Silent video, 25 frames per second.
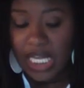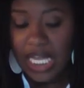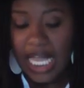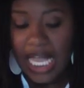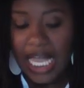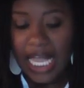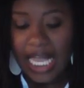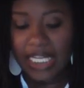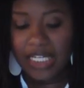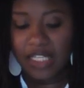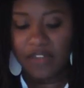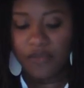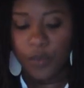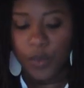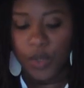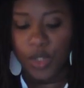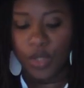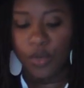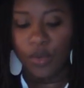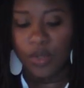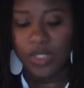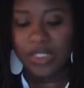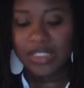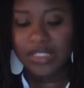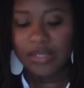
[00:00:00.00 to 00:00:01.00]
And if we're
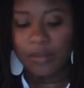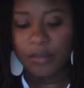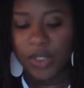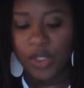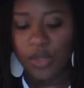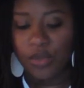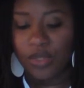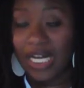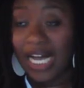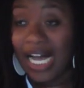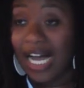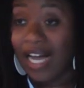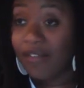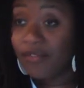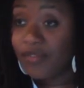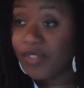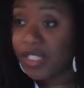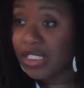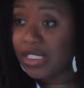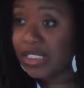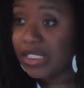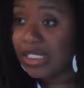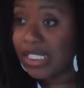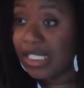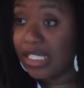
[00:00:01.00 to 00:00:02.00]
going to build
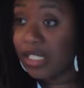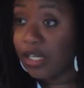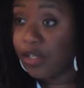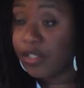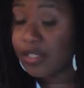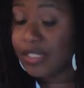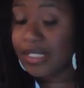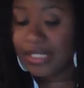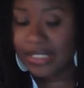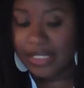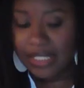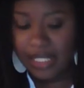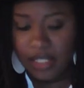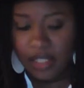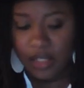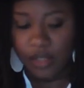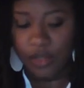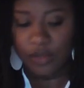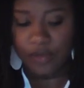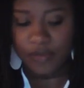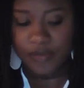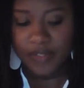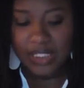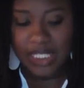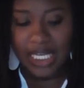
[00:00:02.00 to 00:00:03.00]
confidence in
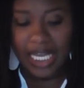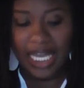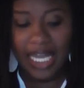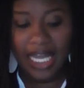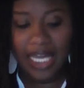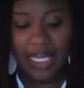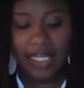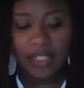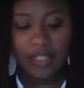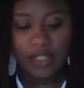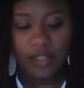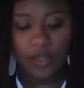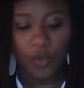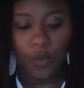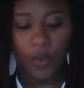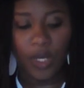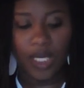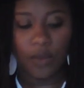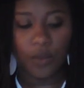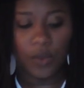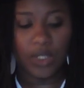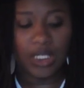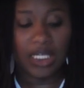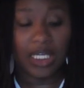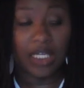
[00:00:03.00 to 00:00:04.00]
ourselves and the way
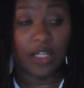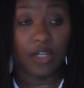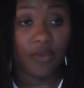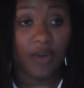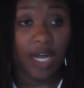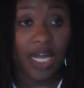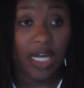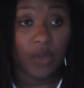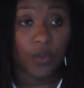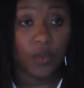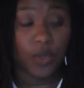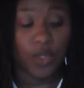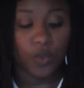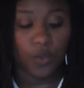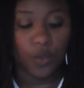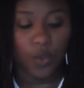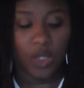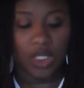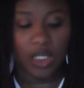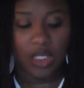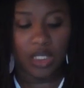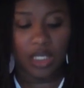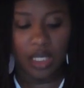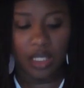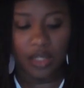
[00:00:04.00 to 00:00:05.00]
we interact with one
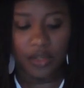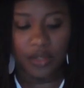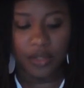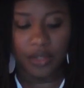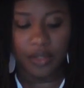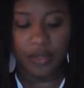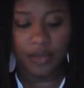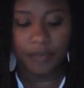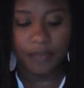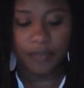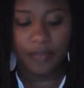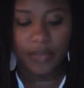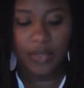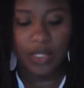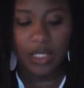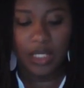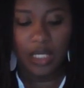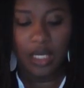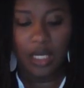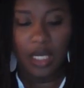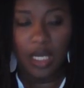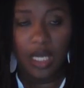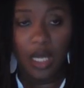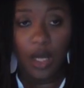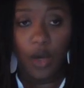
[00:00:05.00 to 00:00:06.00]
another,
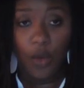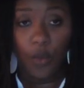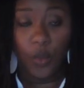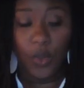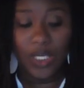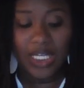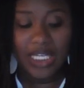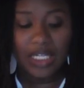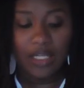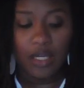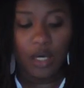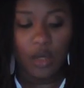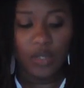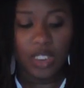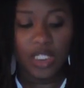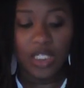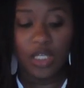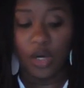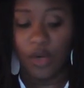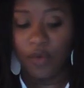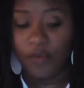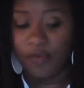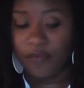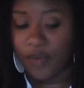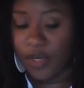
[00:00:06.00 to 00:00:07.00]
we can only
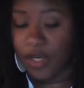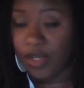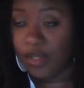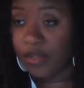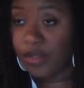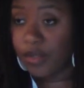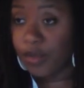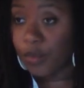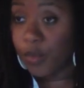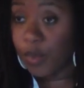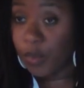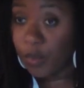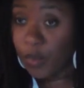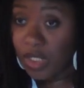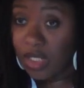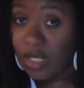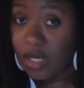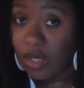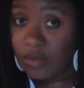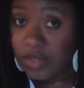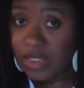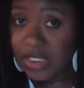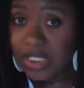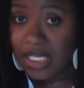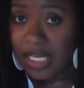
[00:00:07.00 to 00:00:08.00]
go further when we
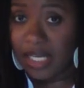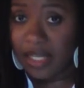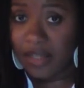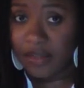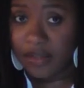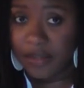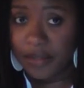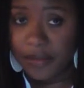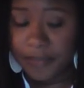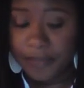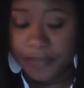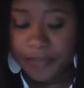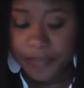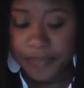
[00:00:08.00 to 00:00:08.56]
go together.